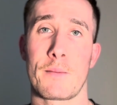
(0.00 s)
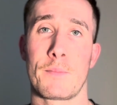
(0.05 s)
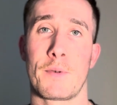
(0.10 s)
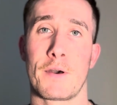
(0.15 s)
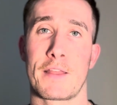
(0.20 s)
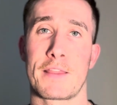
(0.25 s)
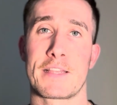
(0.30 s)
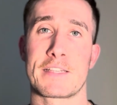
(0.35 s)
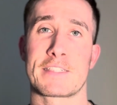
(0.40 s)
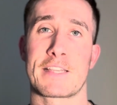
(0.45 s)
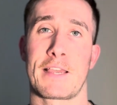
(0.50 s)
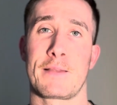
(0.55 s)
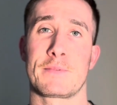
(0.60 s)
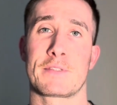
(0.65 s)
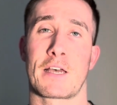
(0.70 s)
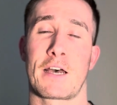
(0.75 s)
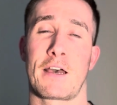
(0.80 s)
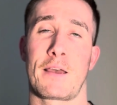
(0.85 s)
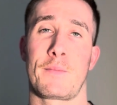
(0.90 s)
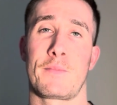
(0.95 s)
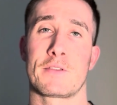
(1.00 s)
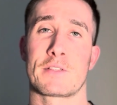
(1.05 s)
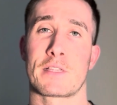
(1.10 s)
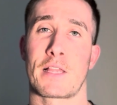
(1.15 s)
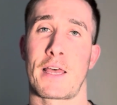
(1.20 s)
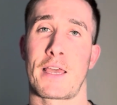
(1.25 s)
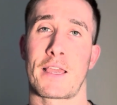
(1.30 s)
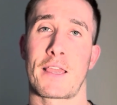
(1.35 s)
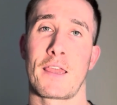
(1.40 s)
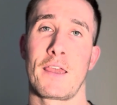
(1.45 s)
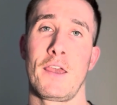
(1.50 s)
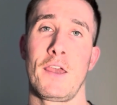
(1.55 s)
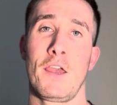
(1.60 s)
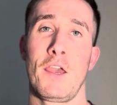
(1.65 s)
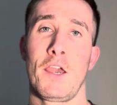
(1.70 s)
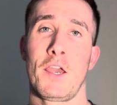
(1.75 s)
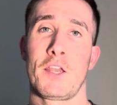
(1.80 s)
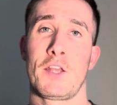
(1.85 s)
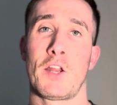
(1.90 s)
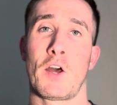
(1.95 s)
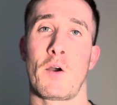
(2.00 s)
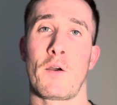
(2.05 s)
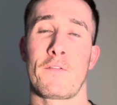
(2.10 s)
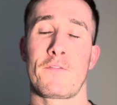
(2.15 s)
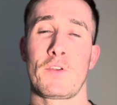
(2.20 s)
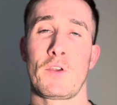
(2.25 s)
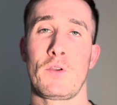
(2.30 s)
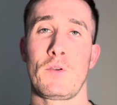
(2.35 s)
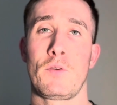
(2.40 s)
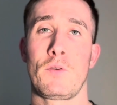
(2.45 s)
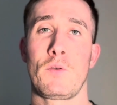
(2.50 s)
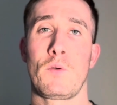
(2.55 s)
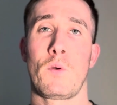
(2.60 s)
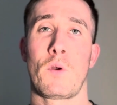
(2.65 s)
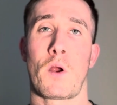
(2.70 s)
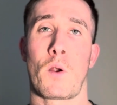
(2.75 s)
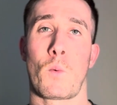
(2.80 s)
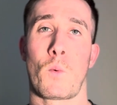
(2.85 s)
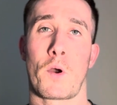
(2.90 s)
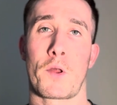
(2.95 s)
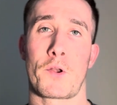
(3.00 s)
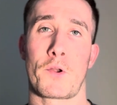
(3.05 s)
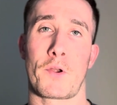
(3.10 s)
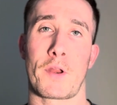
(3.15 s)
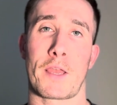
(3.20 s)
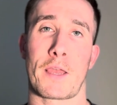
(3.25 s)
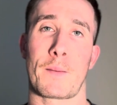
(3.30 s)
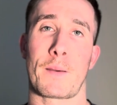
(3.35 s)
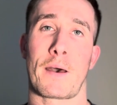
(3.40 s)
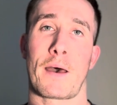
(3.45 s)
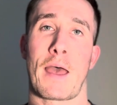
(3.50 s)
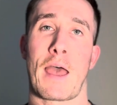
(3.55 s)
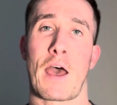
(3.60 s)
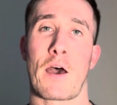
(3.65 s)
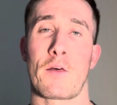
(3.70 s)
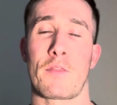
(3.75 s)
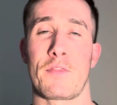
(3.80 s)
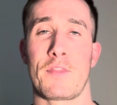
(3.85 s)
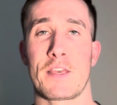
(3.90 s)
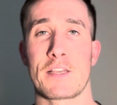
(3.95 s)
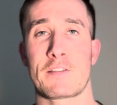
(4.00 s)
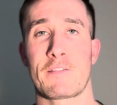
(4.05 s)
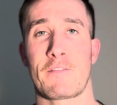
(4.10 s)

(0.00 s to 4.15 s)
But at the same time, is like, if you are wondering about how this